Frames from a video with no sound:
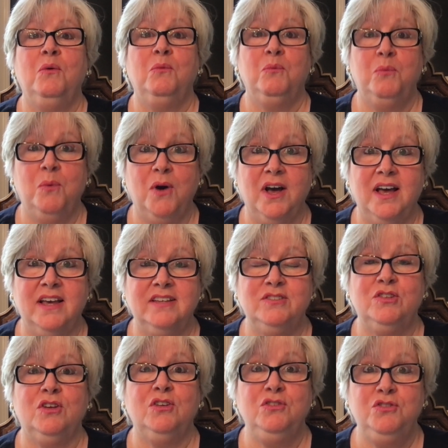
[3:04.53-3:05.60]

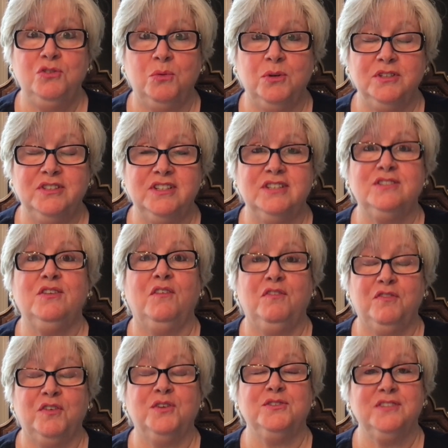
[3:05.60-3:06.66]
was Georgia's
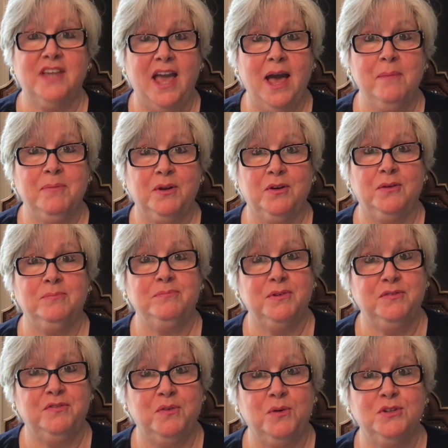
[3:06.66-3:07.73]
first capital
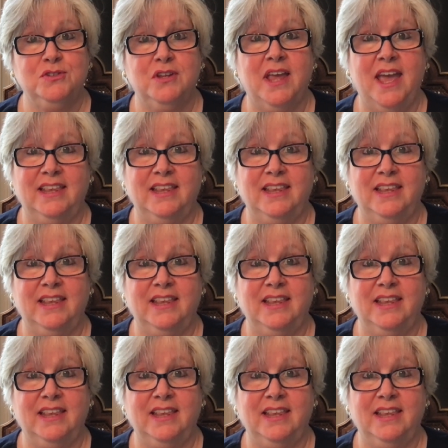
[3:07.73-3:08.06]
before